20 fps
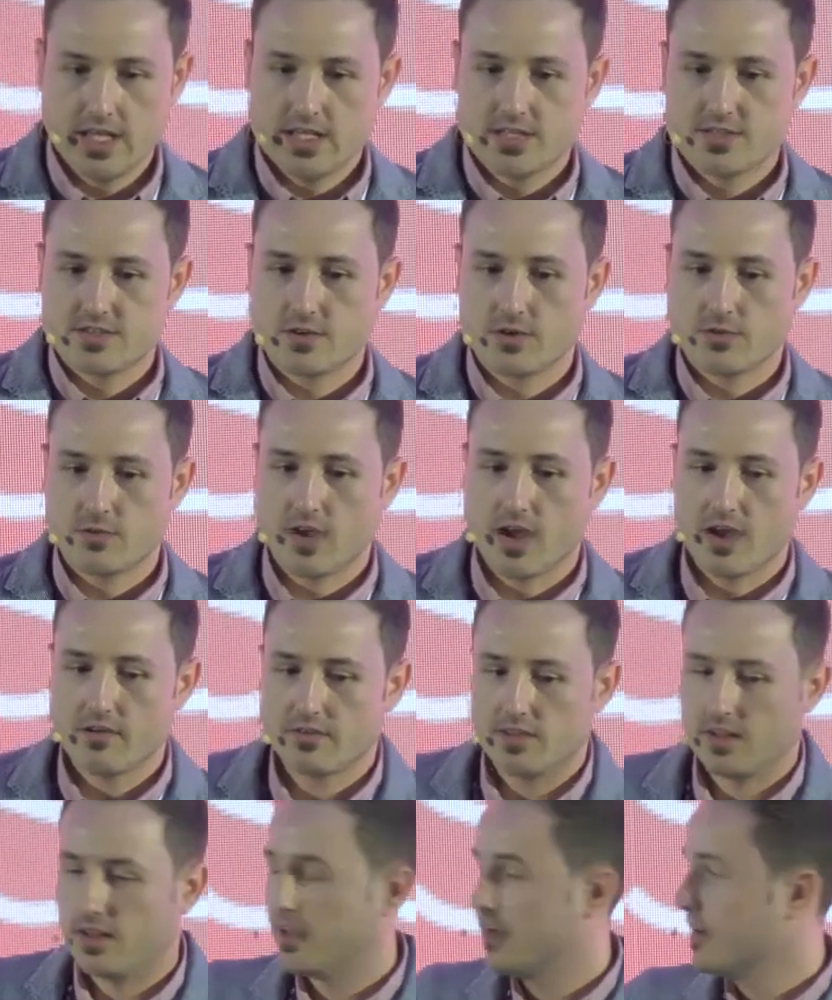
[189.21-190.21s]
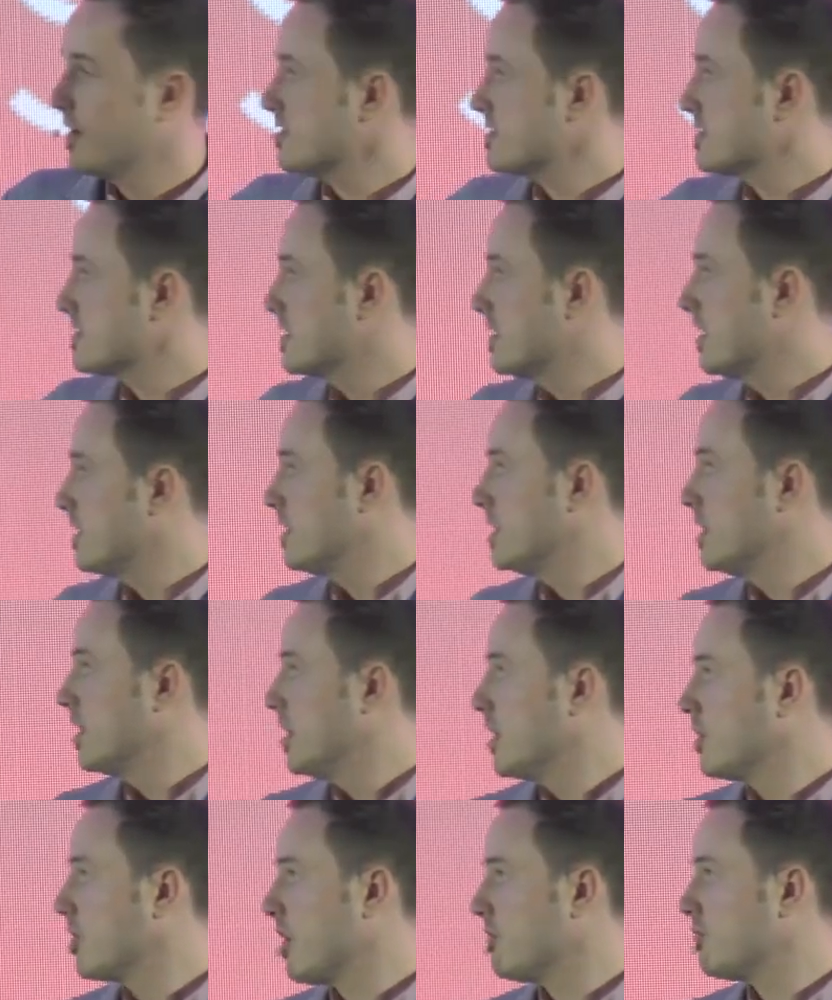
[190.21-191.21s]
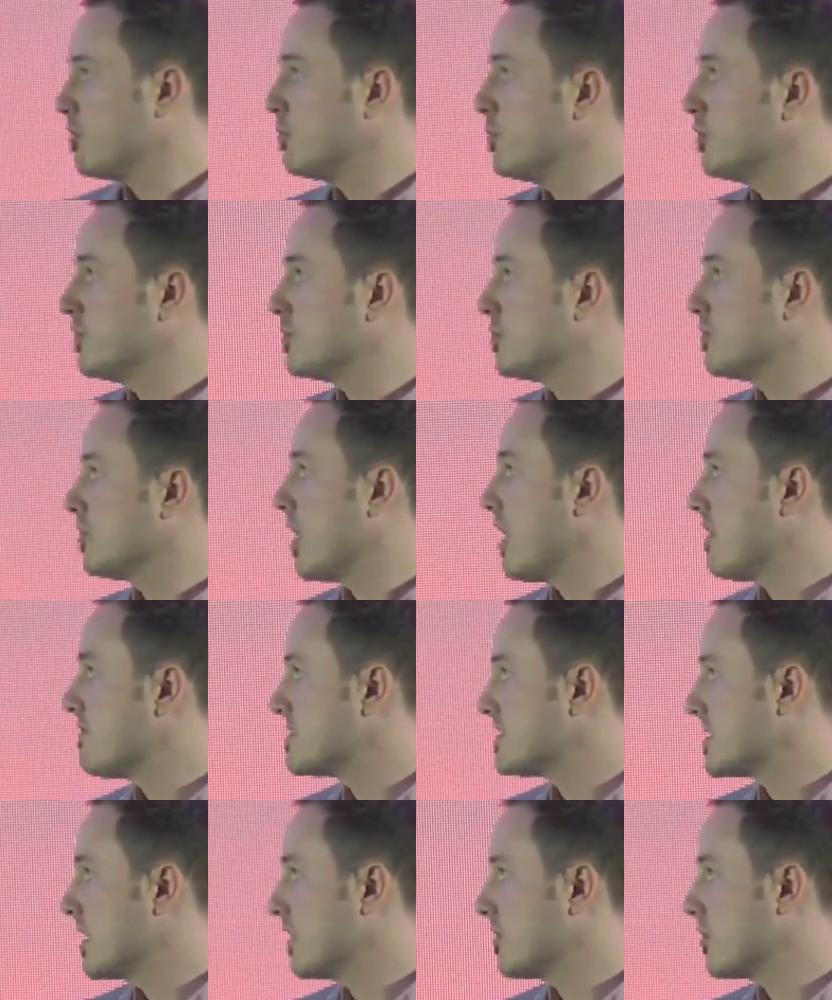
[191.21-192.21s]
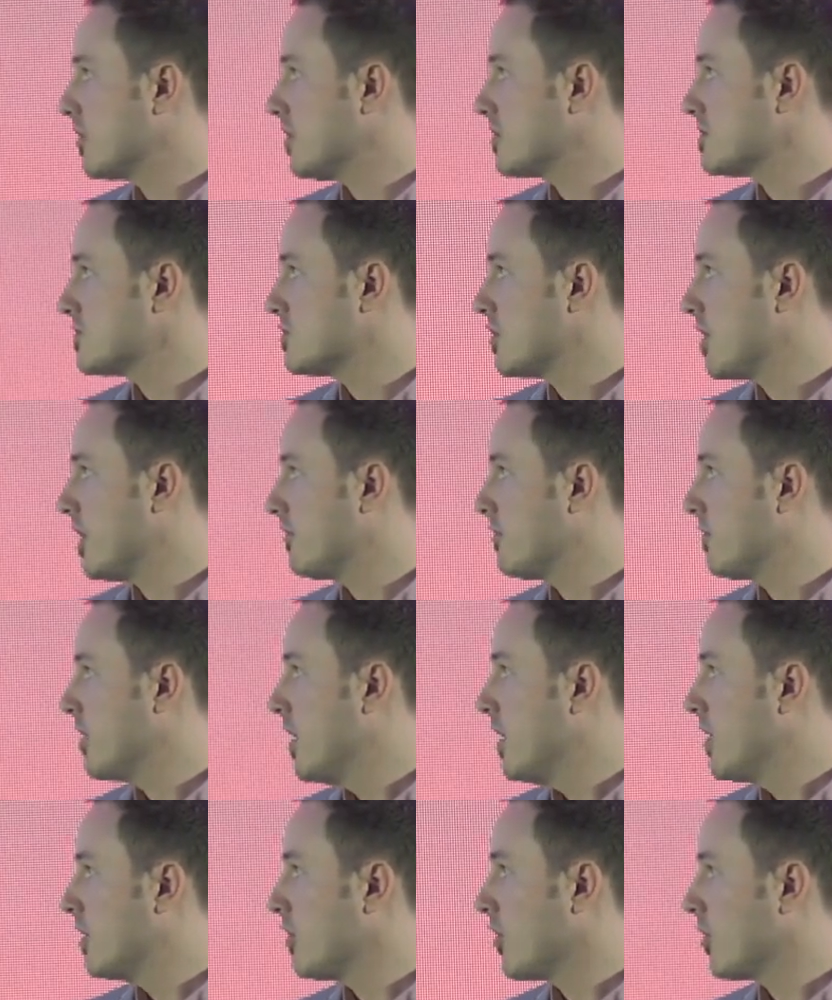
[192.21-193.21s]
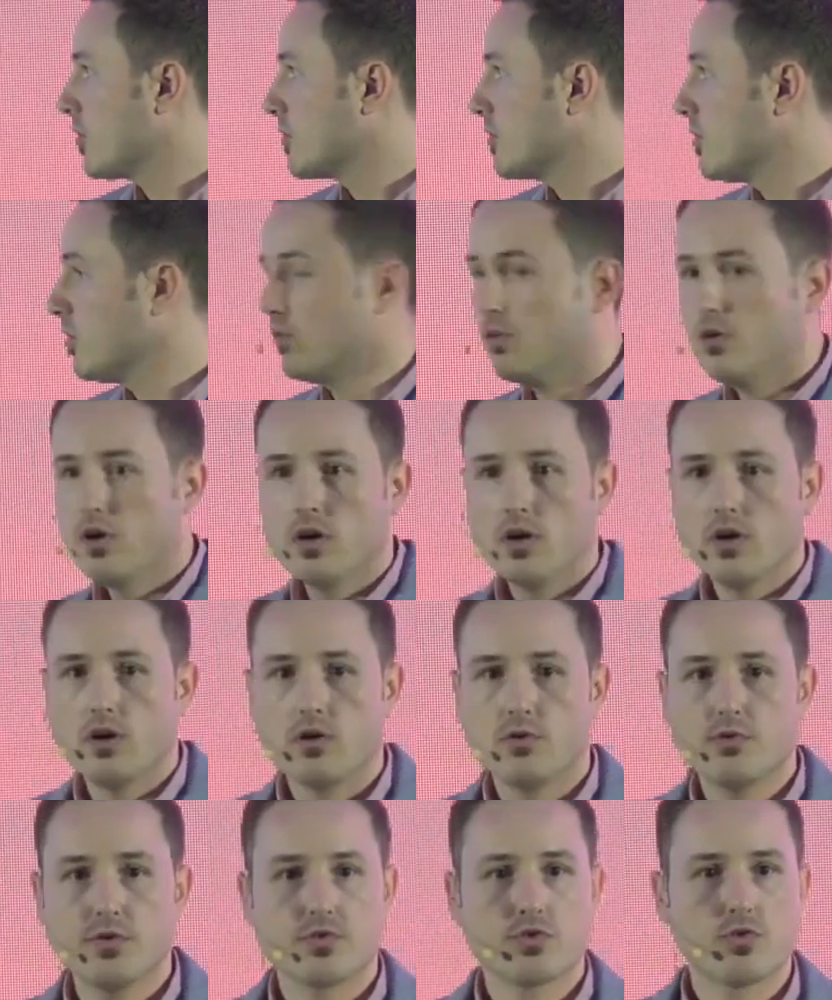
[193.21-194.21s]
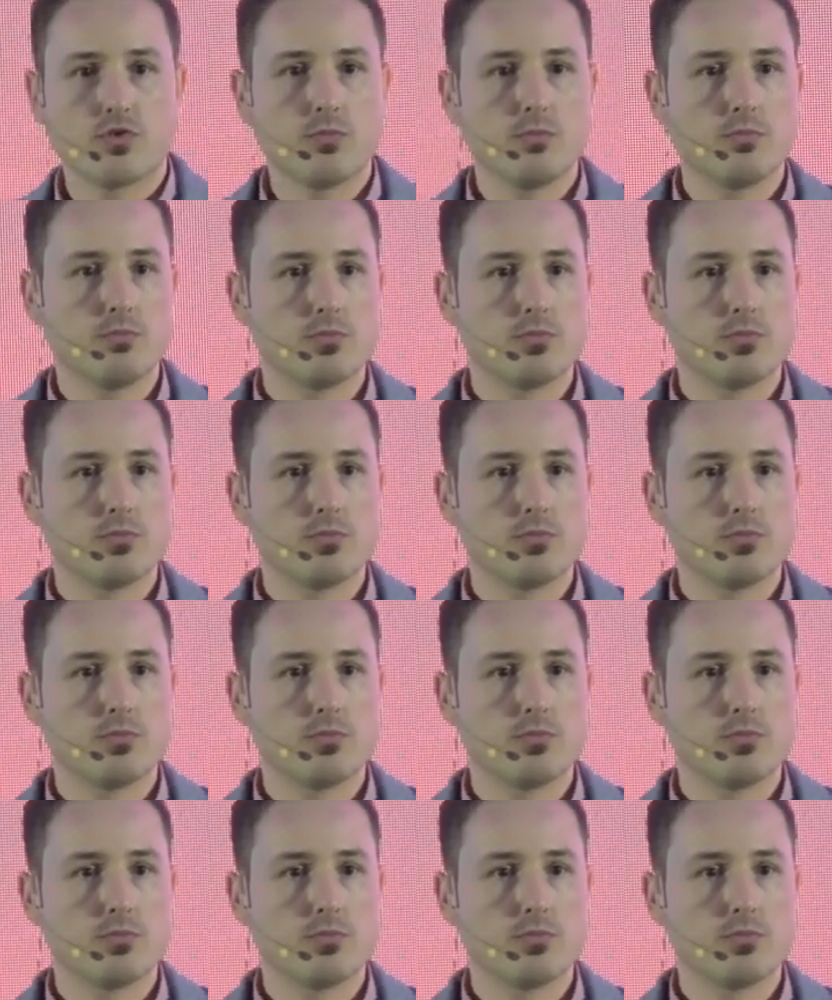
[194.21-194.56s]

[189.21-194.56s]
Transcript: So you have the Linux, you have Ubuntu, you have CentOS, you have Yocto. Who in the room